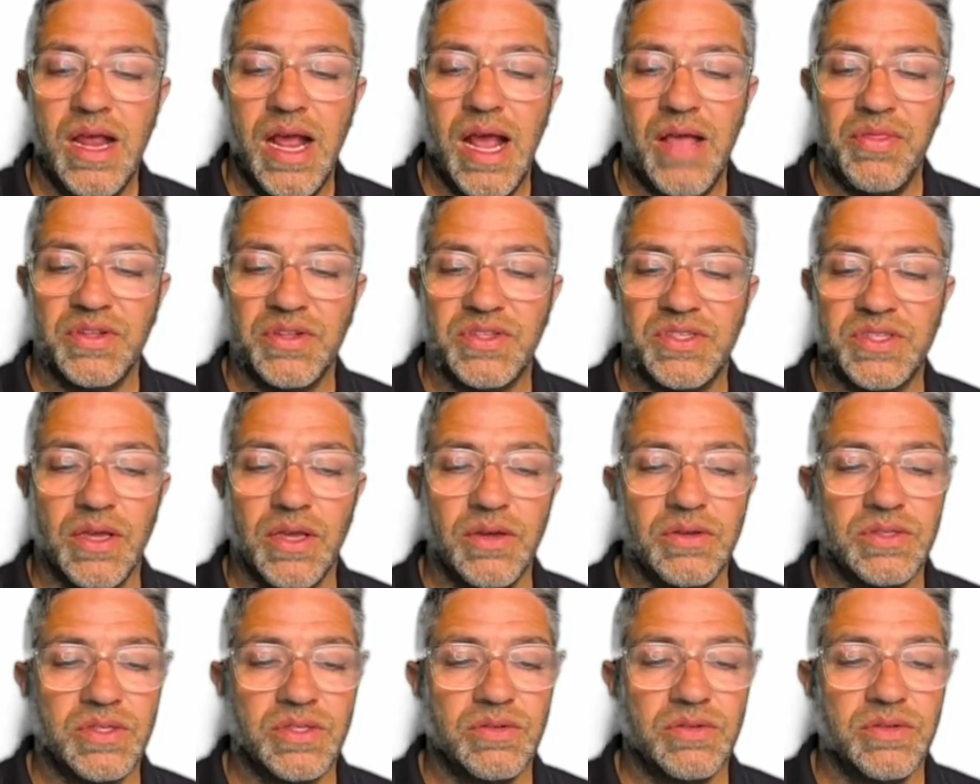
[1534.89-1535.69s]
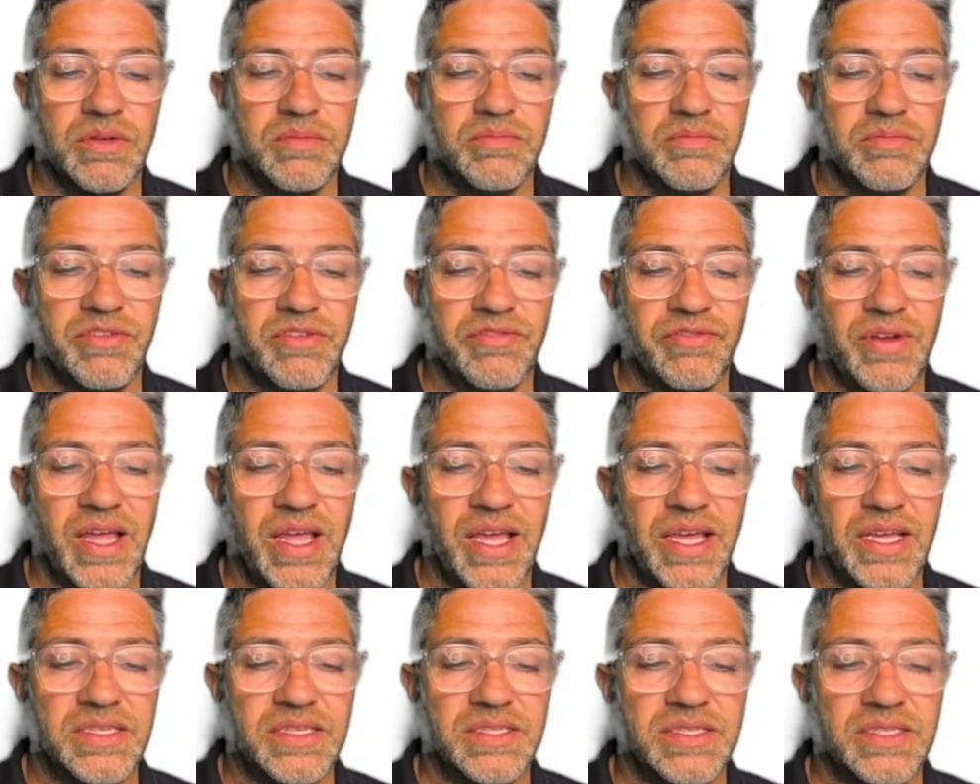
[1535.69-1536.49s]
and the total number of
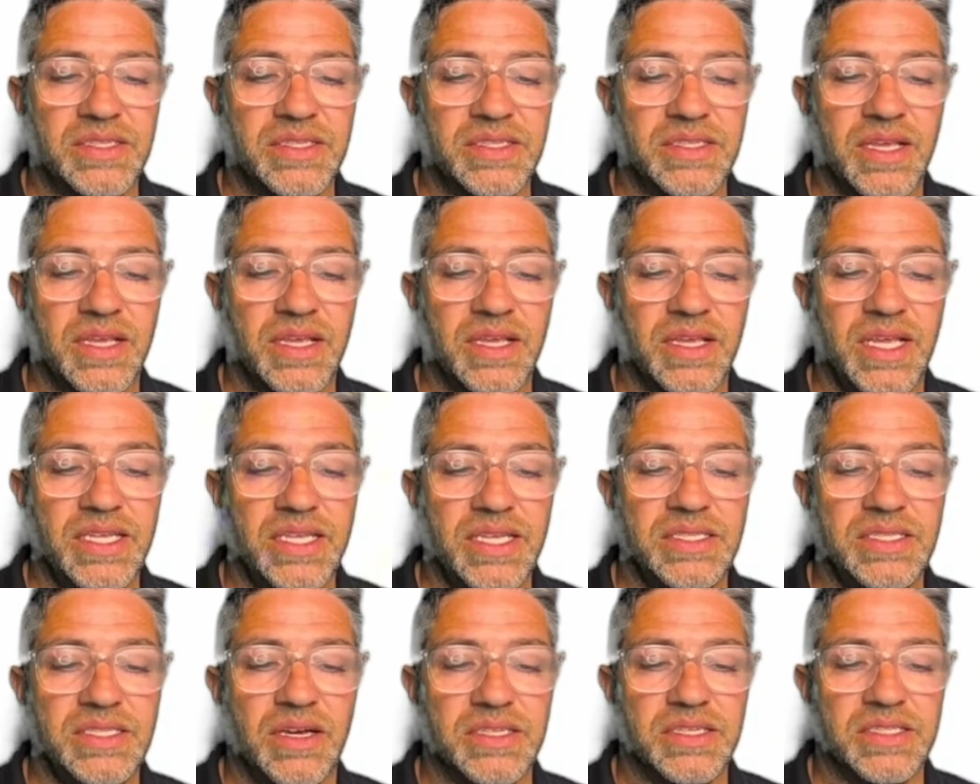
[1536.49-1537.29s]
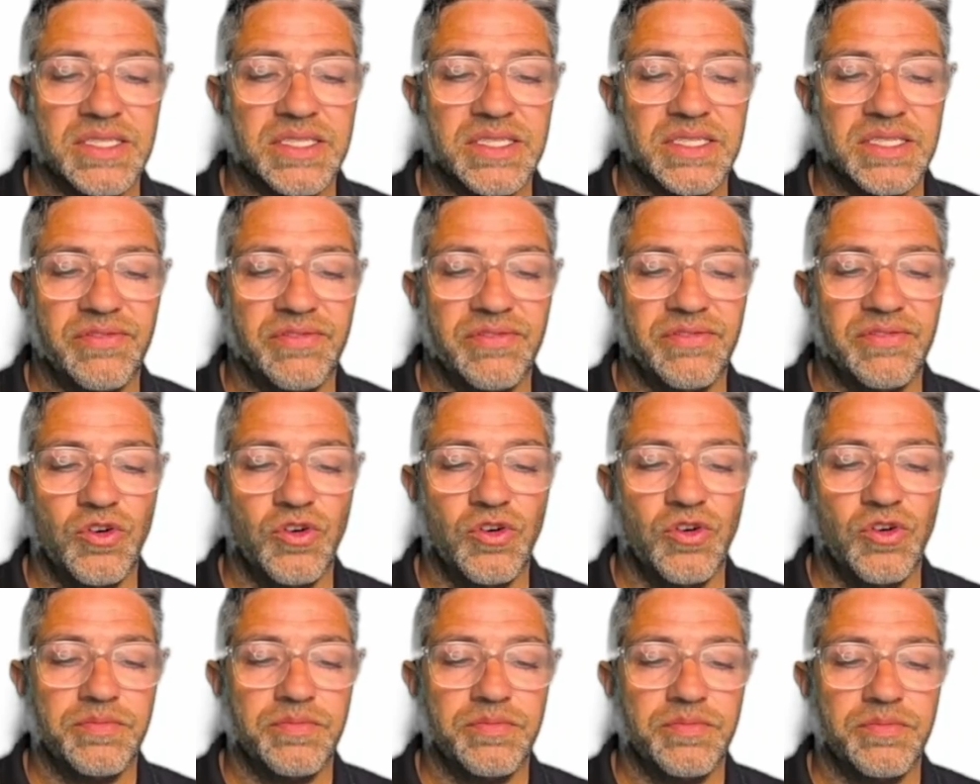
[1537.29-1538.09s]
legs is
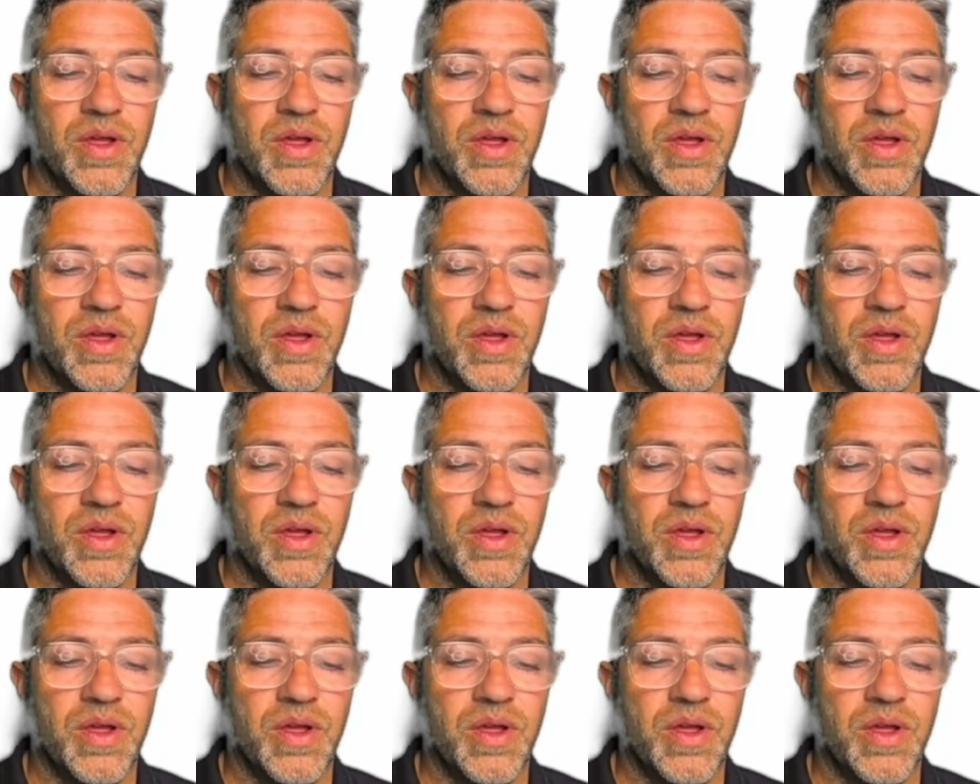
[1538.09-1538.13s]
94.